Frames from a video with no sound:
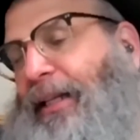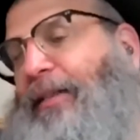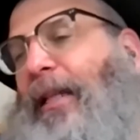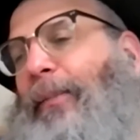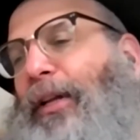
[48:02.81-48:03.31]

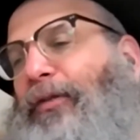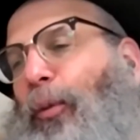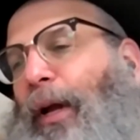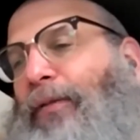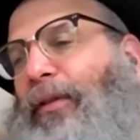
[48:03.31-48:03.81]
It's limited to
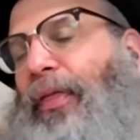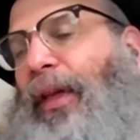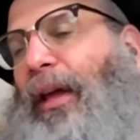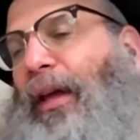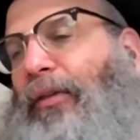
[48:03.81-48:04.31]
whatever the
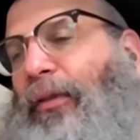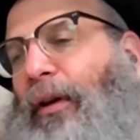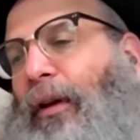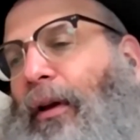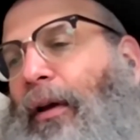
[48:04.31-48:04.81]
thing is.
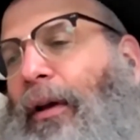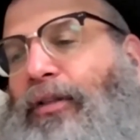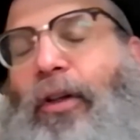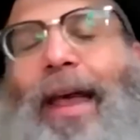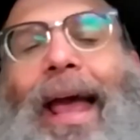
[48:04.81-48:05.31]

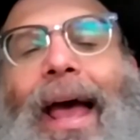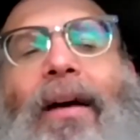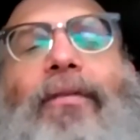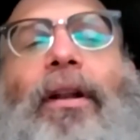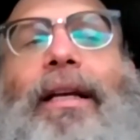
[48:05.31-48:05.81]
So the
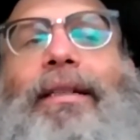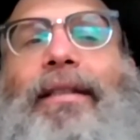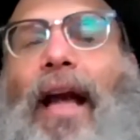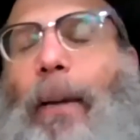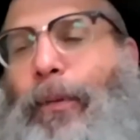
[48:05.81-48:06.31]
hevel is
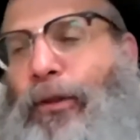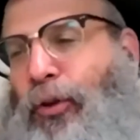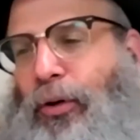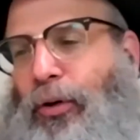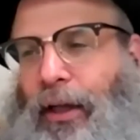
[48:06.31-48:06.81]
the
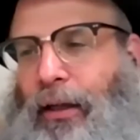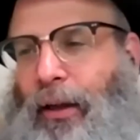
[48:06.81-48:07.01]
opportunity.